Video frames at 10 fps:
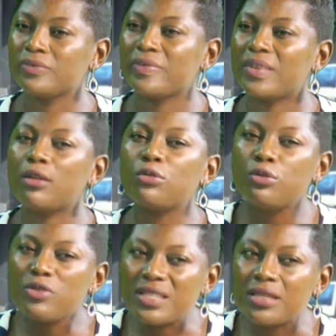Now, do
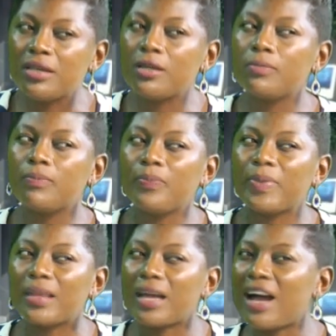you see
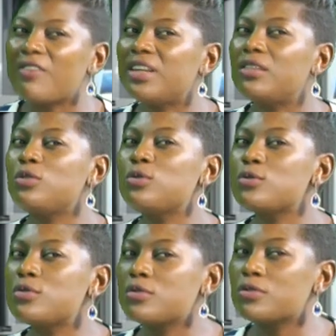
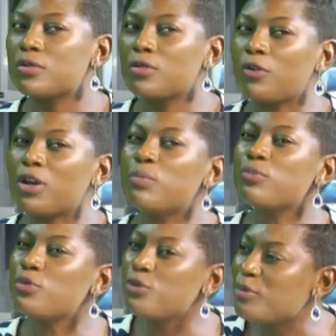avenues for
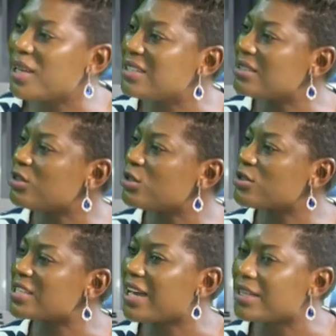improvement in your
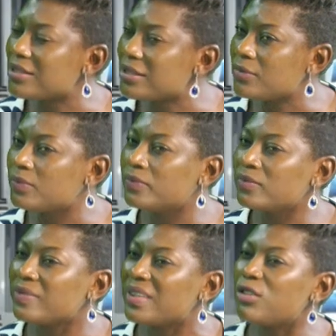society?
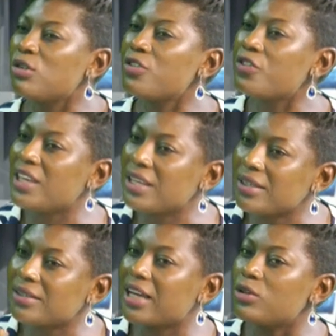Do you
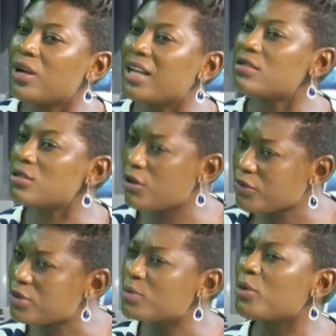think that you can solve
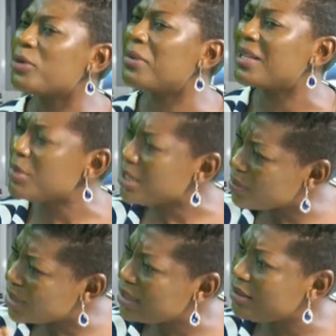this problem and make
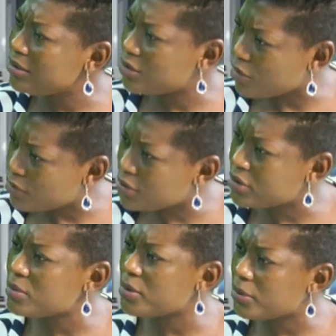money solving
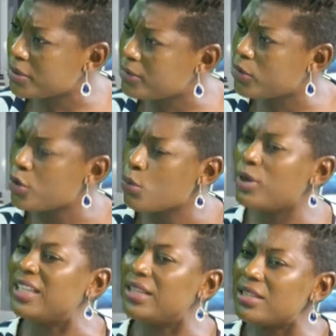this problem?
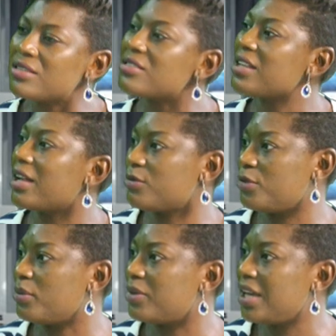We need to start
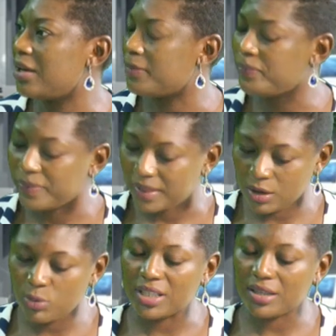from there.
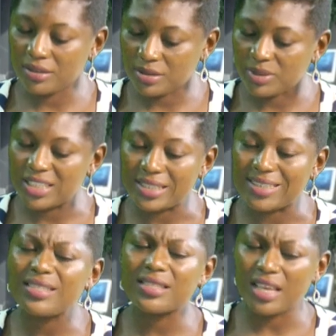Then we tell them, listen,
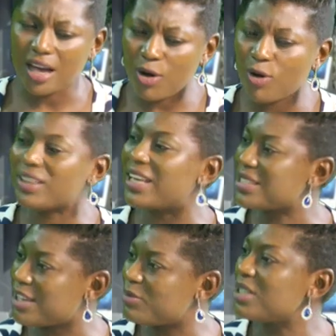this is how
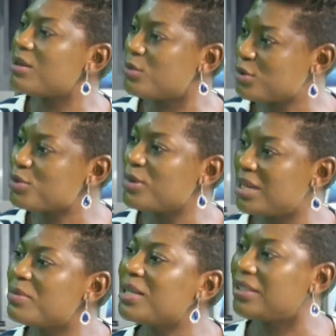others have been able to
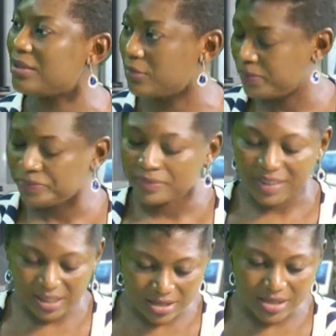make money.
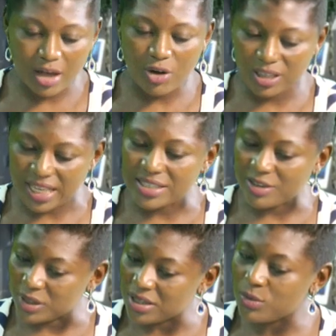This is how others
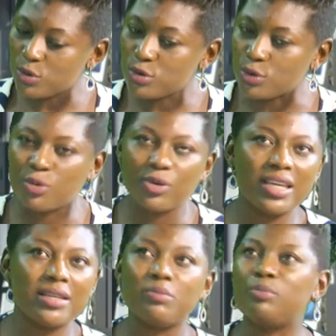have been able to
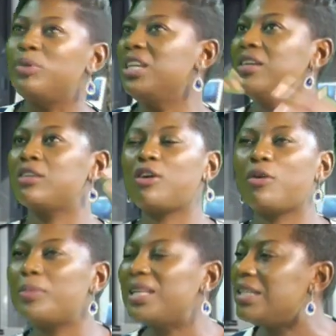create big
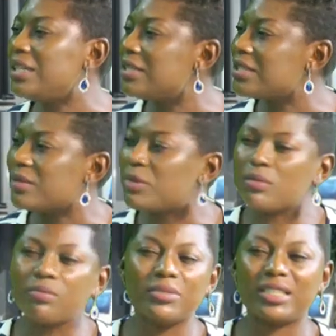companies and
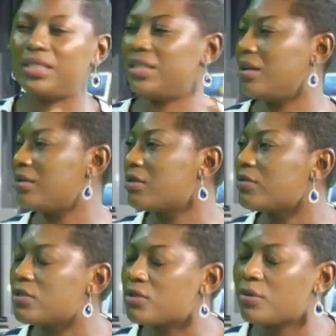make money out
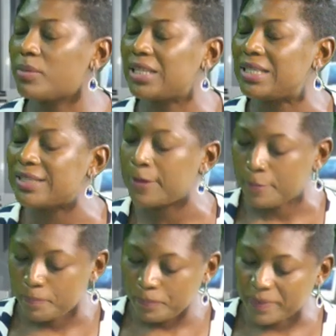of these companies.
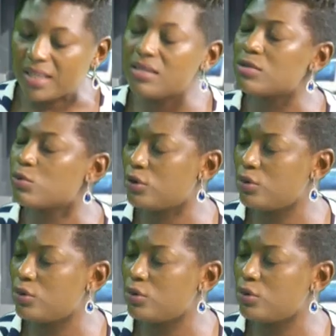this is what you